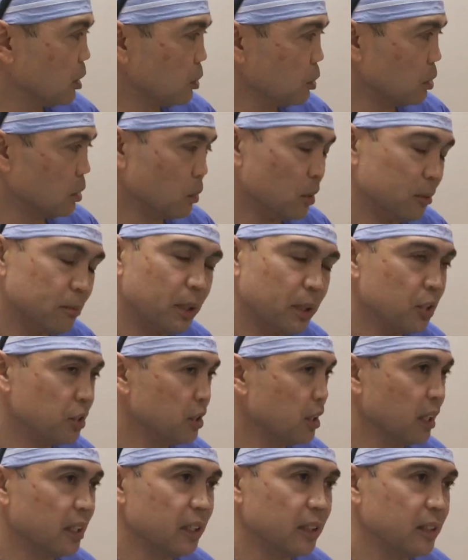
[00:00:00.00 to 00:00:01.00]
I can do it one
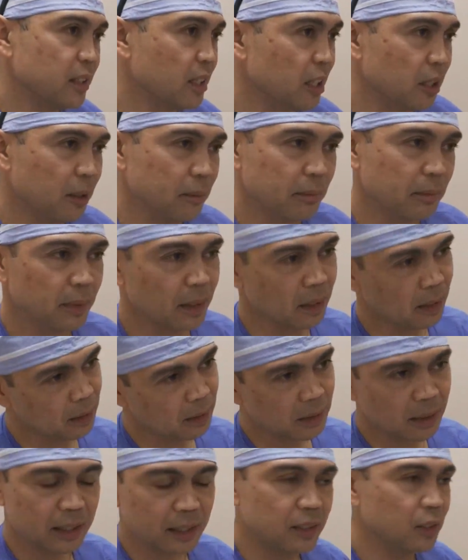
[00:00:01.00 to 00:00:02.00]
patient at a time,
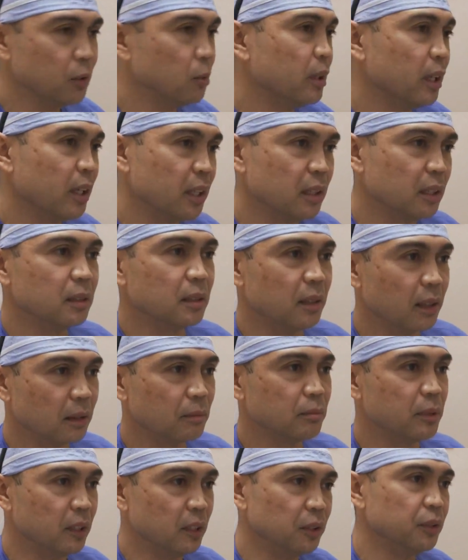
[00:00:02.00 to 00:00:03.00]
that's the way I can
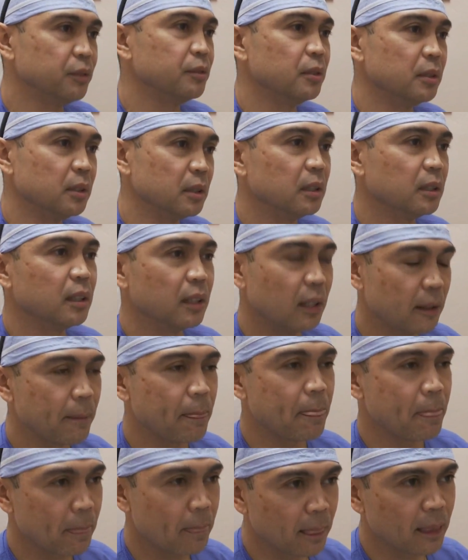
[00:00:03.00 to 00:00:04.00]
uh, deliver it. A